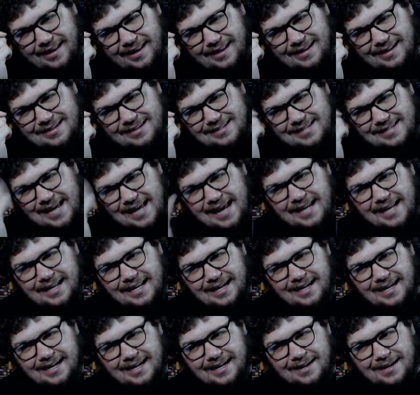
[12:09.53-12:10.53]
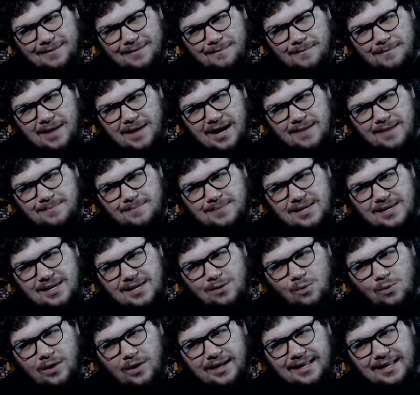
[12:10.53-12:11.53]
Dana might be
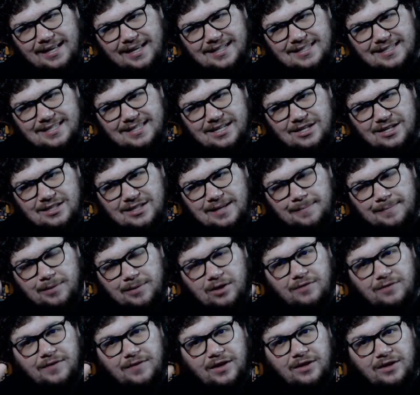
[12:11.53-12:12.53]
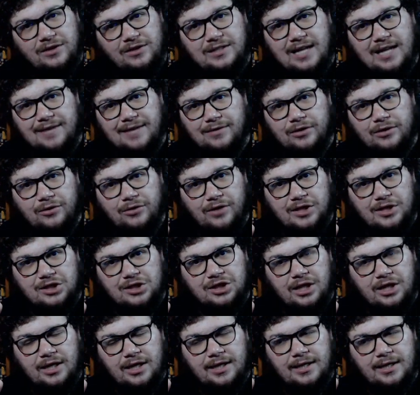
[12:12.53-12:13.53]
what he considers a perfect girl to have a crush
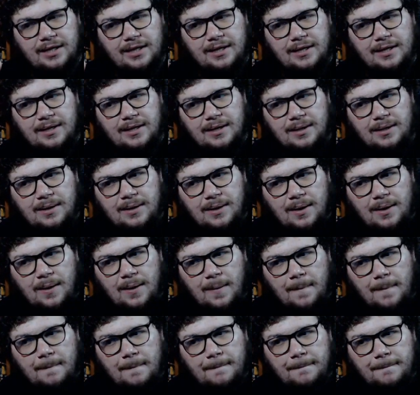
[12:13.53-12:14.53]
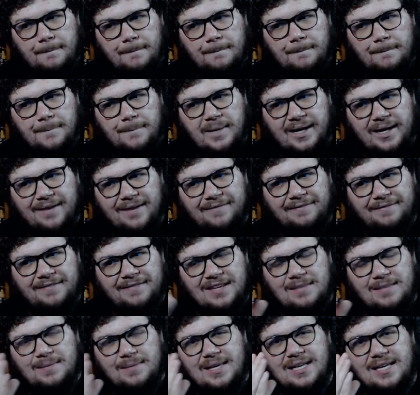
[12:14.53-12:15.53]
on, but
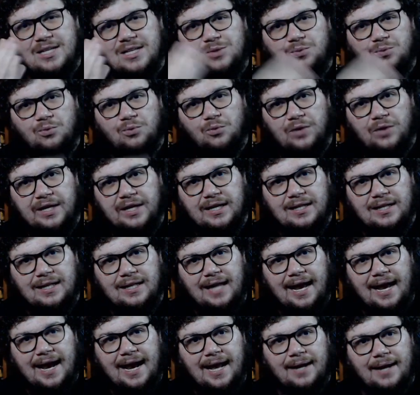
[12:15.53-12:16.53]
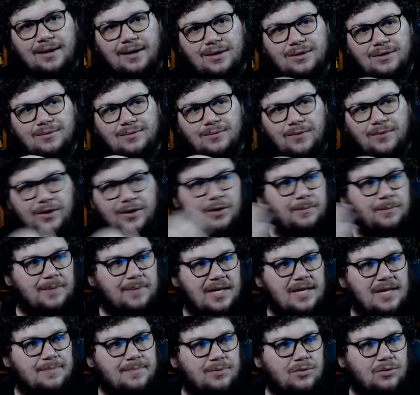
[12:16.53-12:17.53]
Phoebe is real, and real
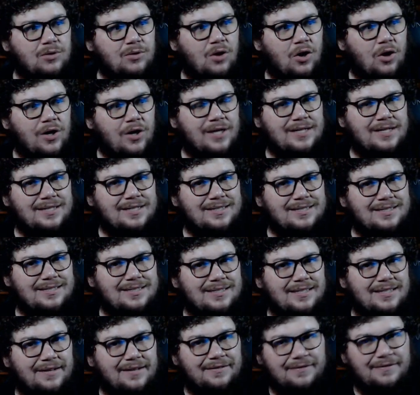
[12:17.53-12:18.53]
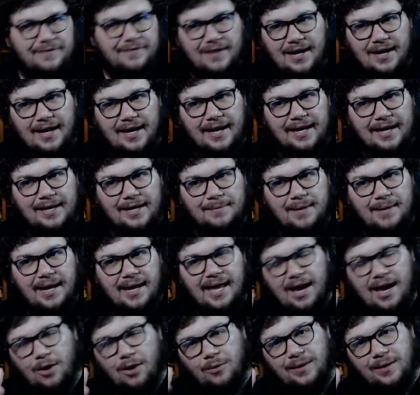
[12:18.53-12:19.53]
people aren't defined by
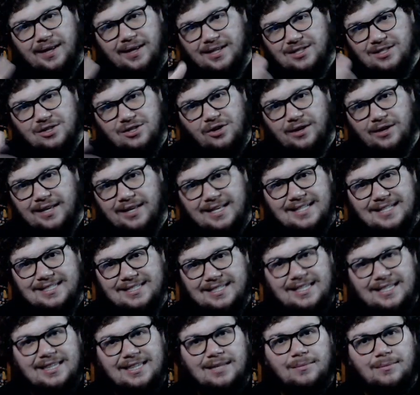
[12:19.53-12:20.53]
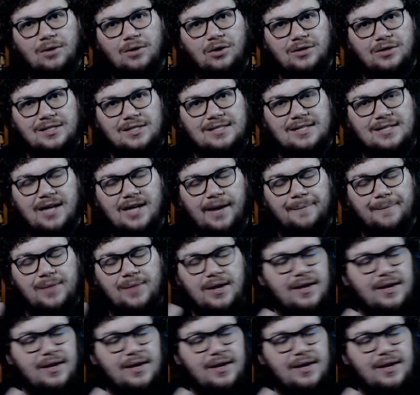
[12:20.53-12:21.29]
how he's seen them all this time.